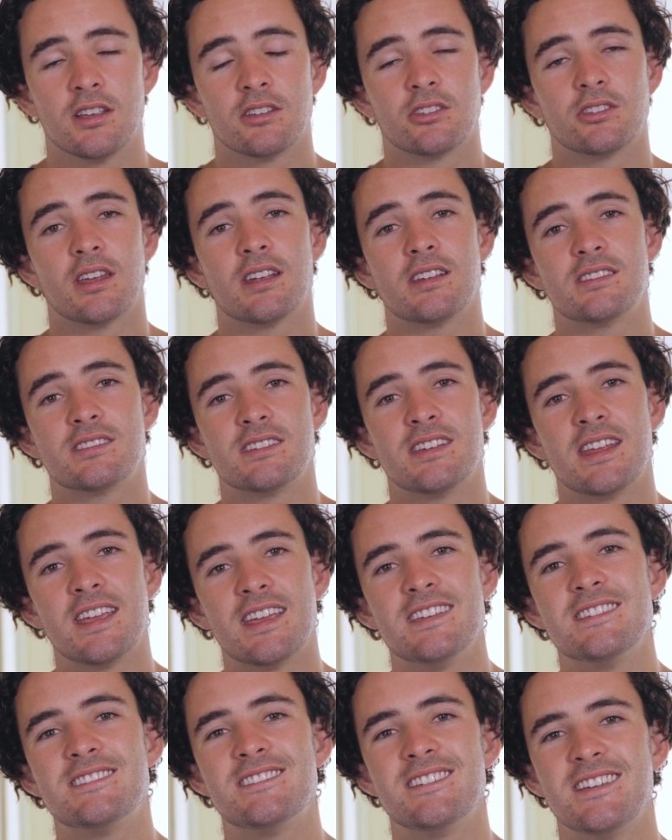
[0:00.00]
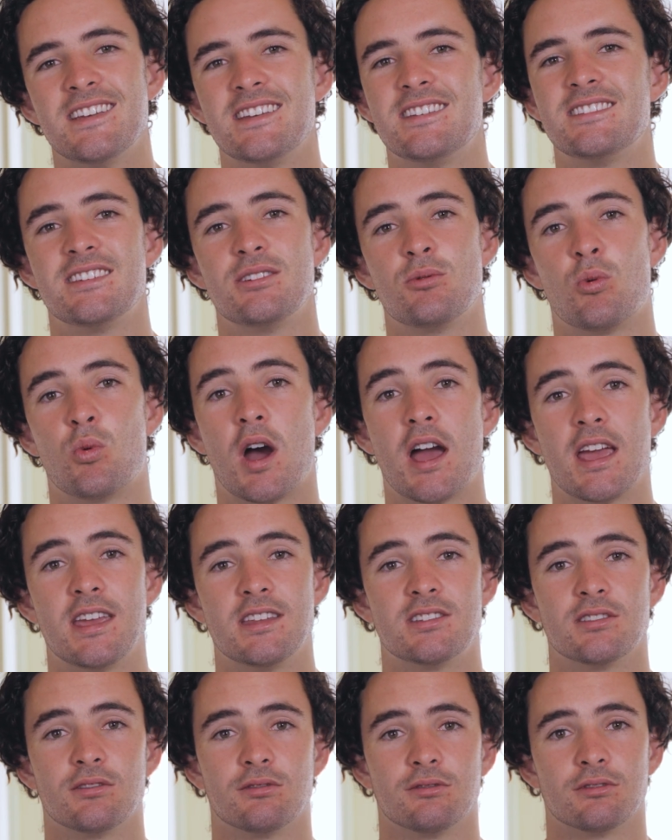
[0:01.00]
So that is an easy
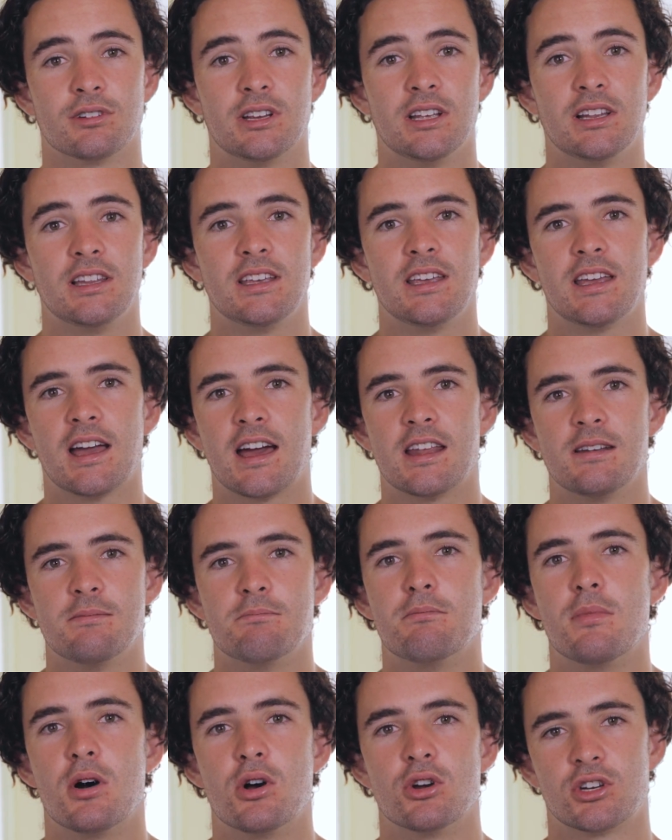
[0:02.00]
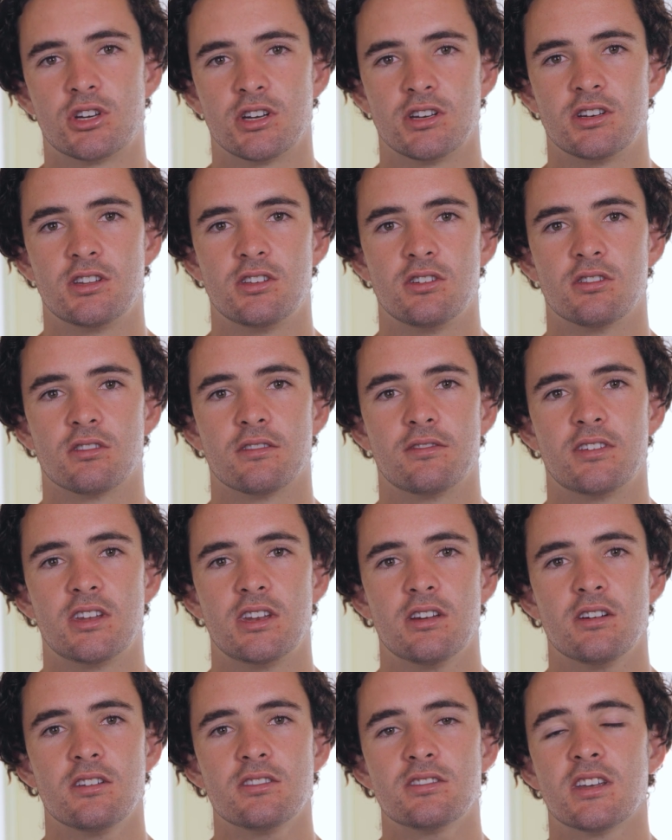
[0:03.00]
way to really add motion to your
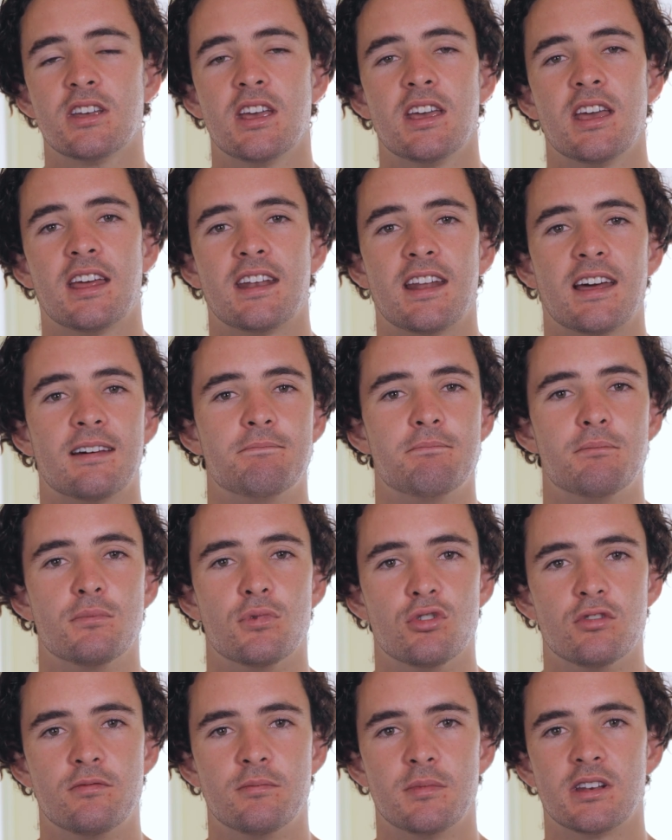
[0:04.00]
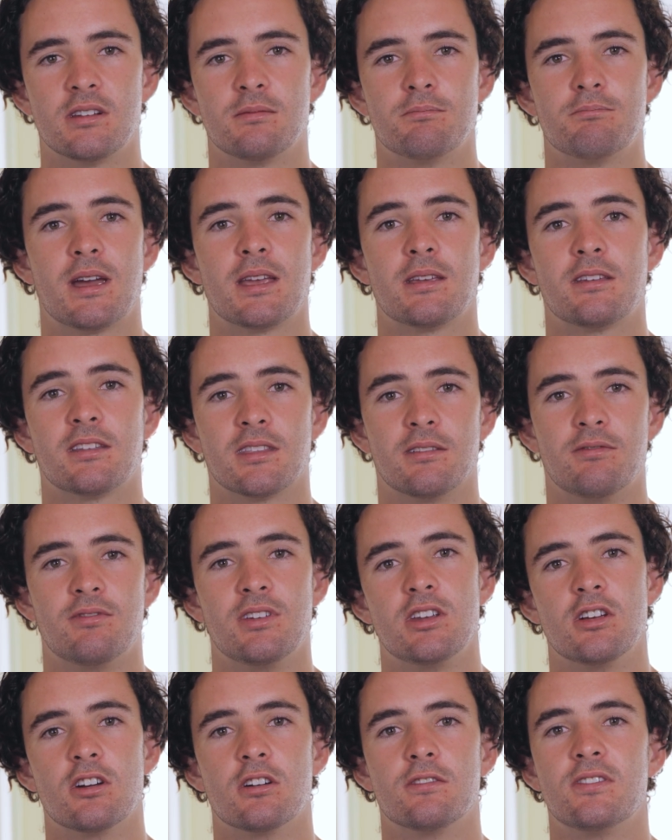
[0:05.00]
videos and add movement and make the
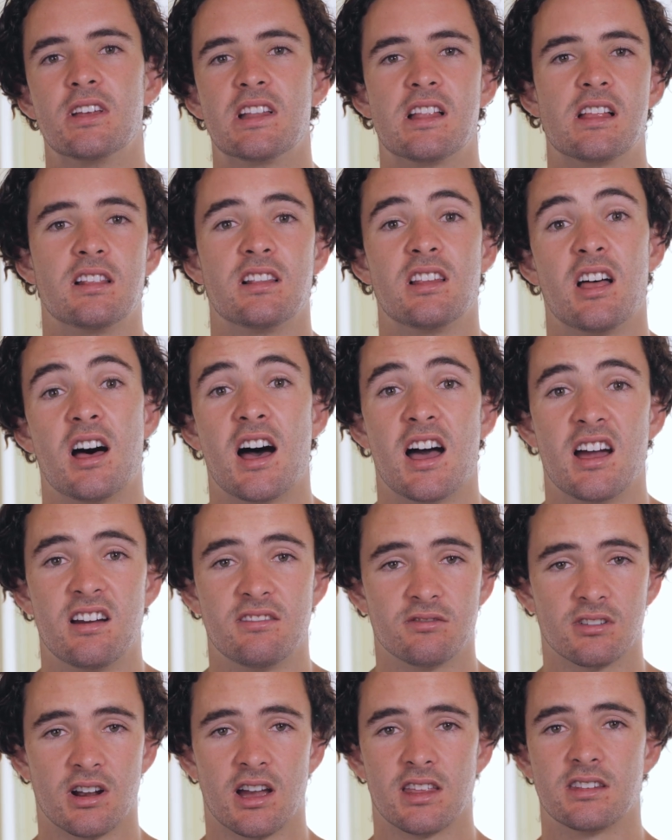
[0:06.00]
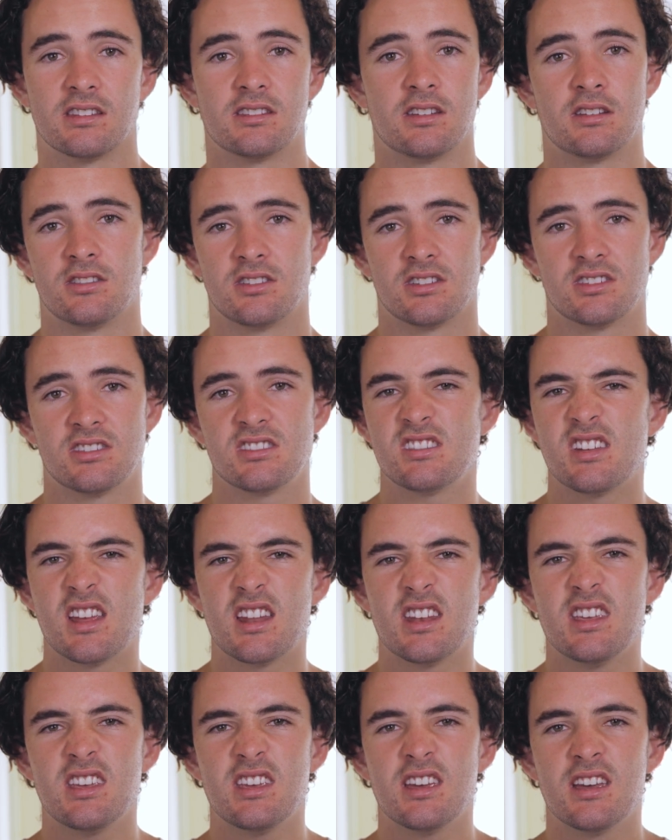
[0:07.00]
video feel alive rather than just
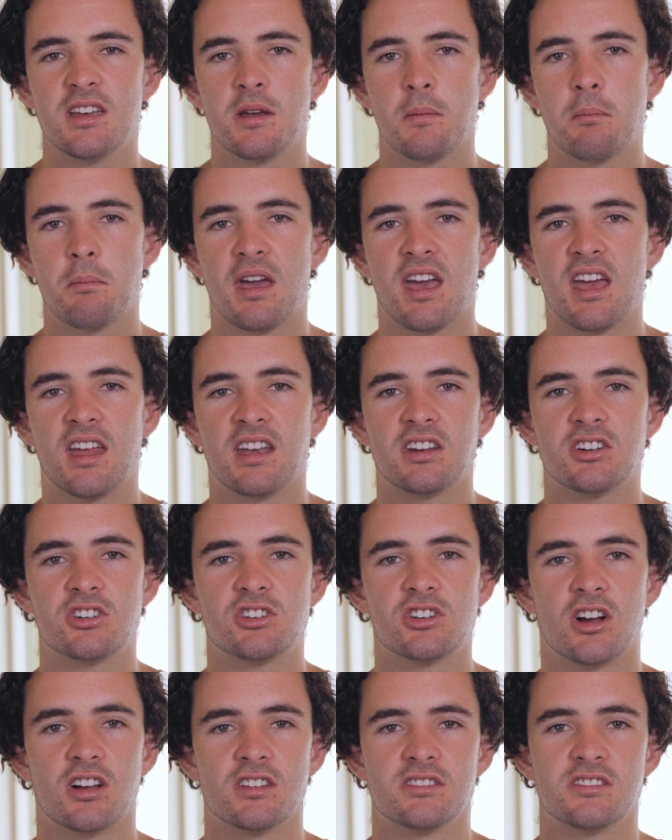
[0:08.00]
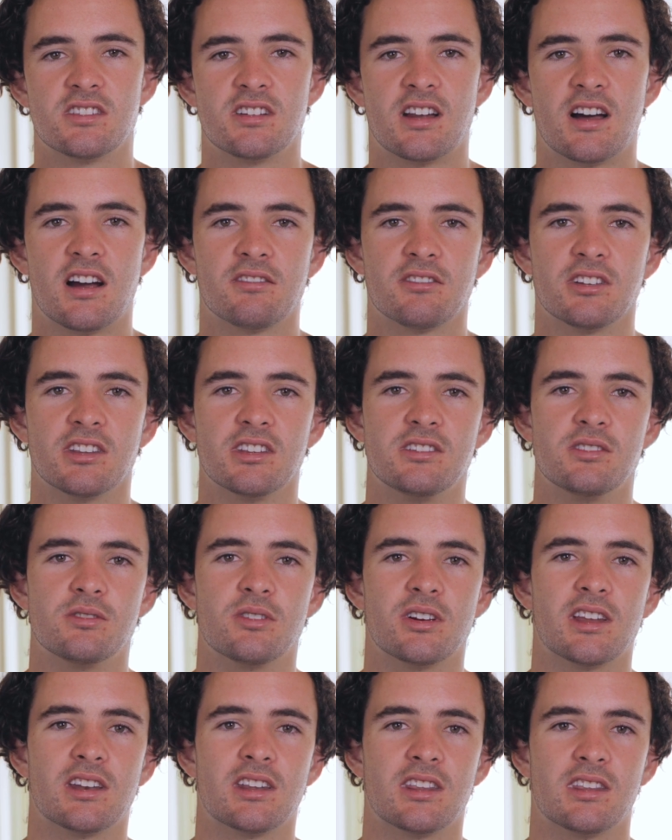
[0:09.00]
steady panning shots that aren't really
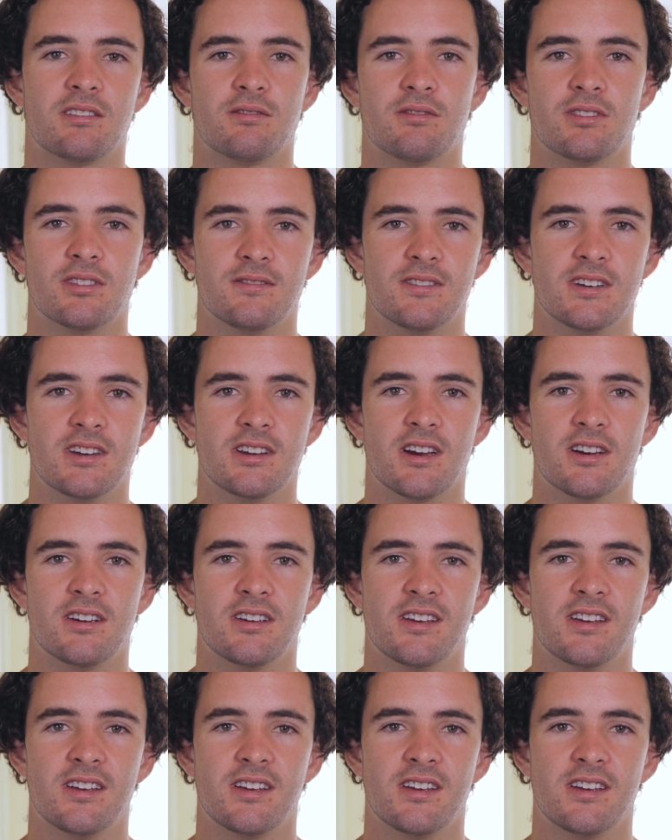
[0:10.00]
doing anything for the video.